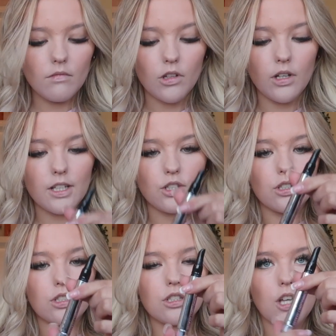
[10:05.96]
You literally
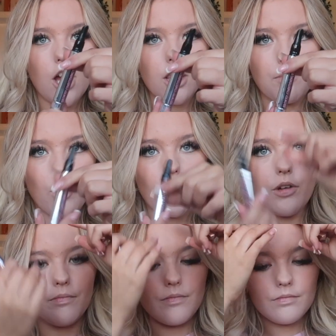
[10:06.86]
just turn the
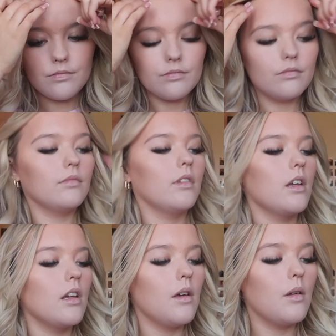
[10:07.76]
bottom.
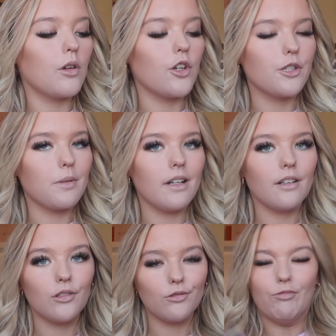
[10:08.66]
Use my
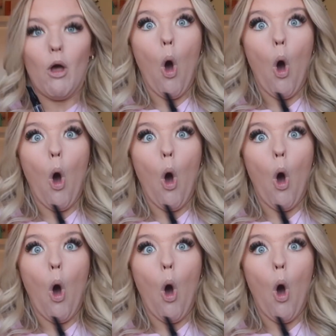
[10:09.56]
little...